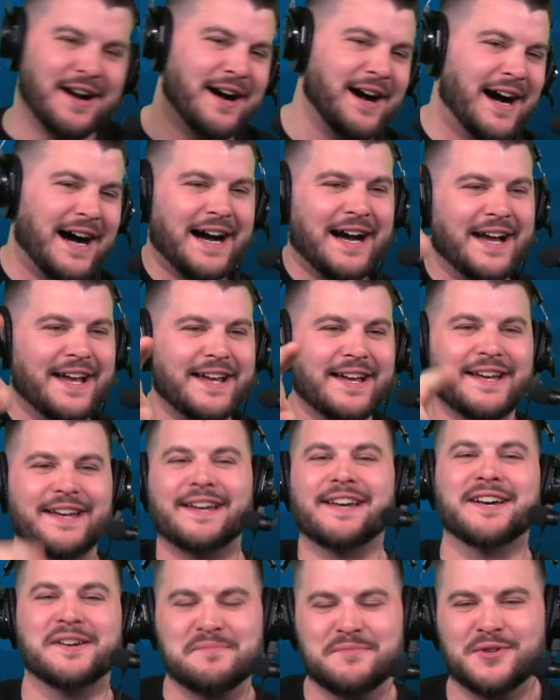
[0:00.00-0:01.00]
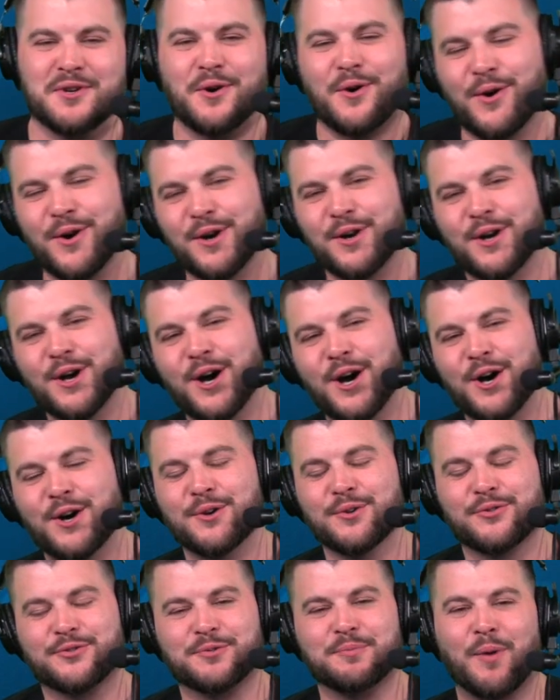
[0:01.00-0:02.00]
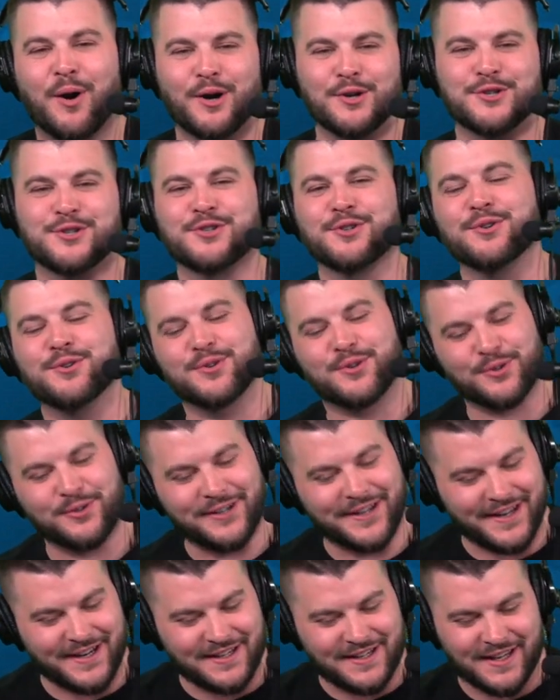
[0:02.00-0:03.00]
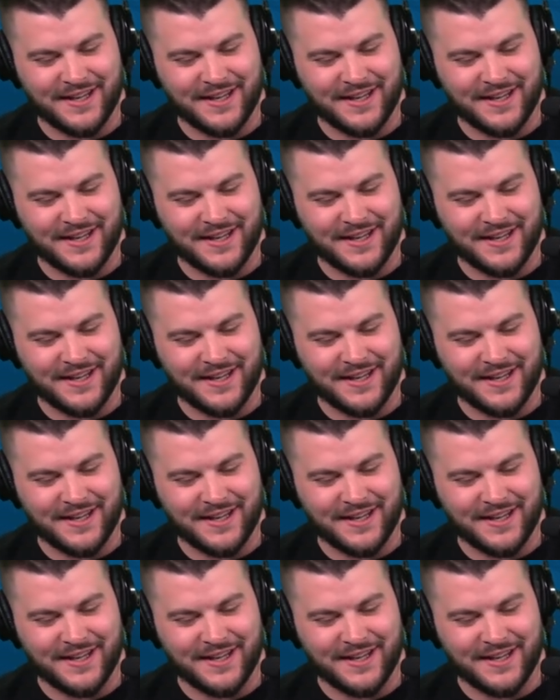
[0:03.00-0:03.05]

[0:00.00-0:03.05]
I am your host, Marshall Green,